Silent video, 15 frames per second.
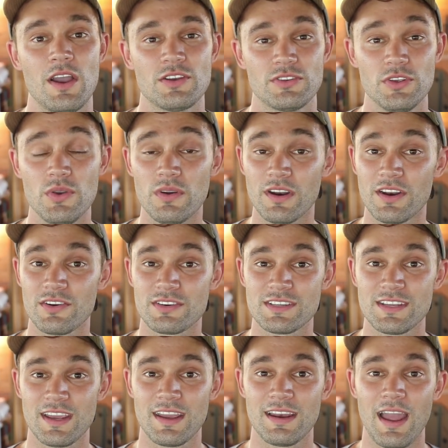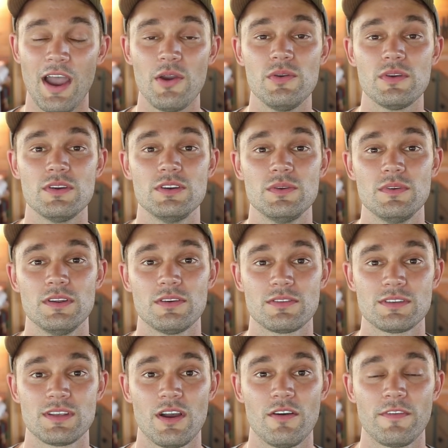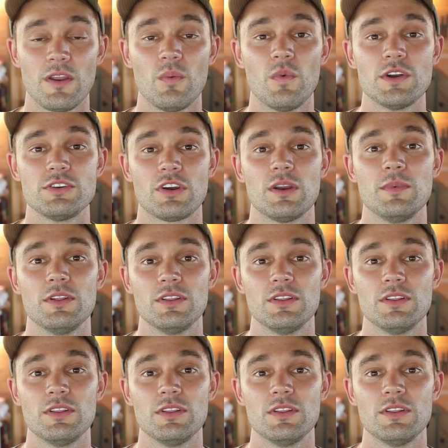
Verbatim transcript: so you can understand how you can do it yourself and what you're going to be